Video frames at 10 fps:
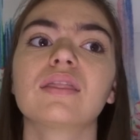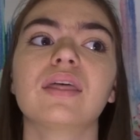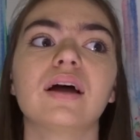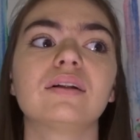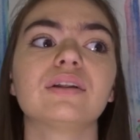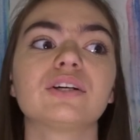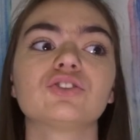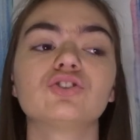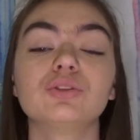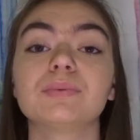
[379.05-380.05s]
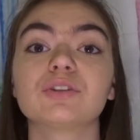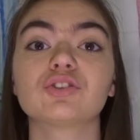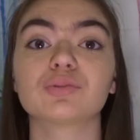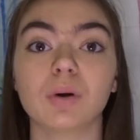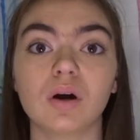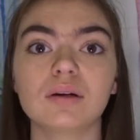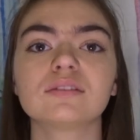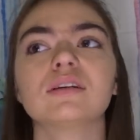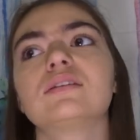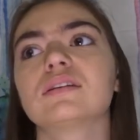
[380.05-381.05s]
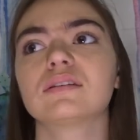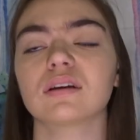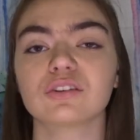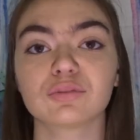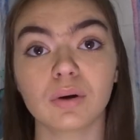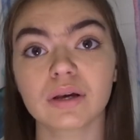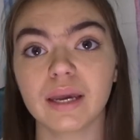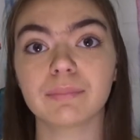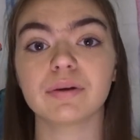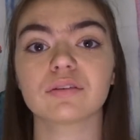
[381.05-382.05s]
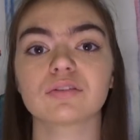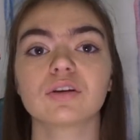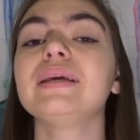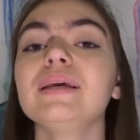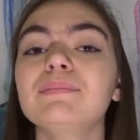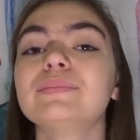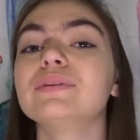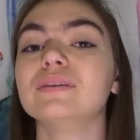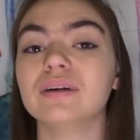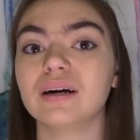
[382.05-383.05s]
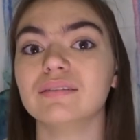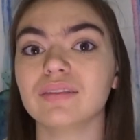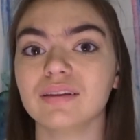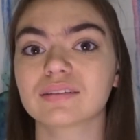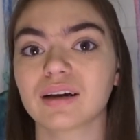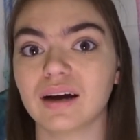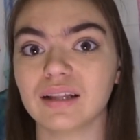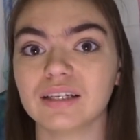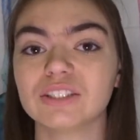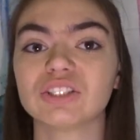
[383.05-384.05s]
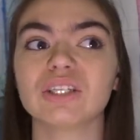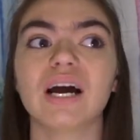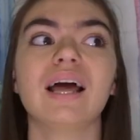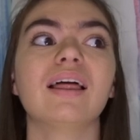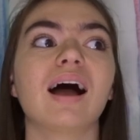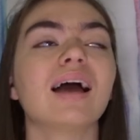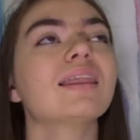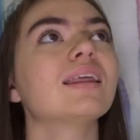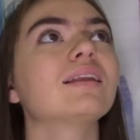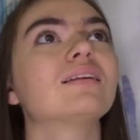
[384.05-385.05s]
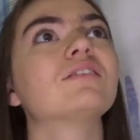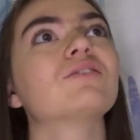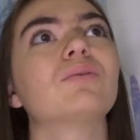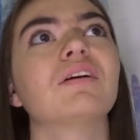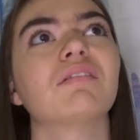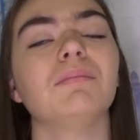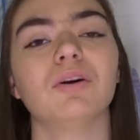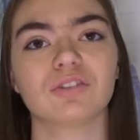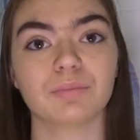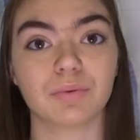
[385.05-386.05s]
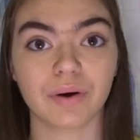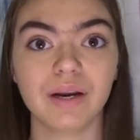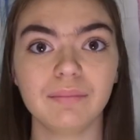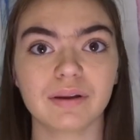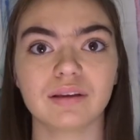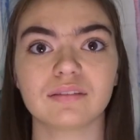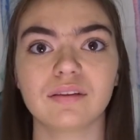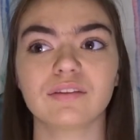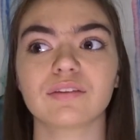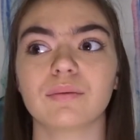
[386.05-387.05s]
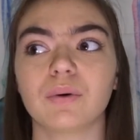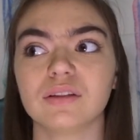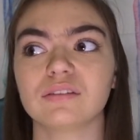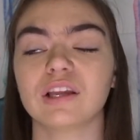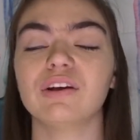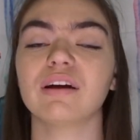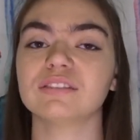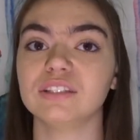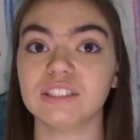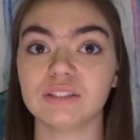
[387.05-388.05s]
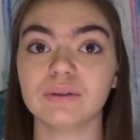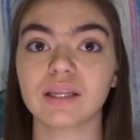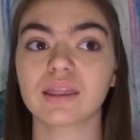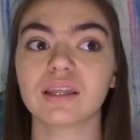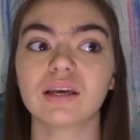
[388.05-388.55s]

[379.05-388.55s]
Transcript: that they're super small since it's a small campus. People of this college I think this is one of the most important because these are the ones that you have to deal with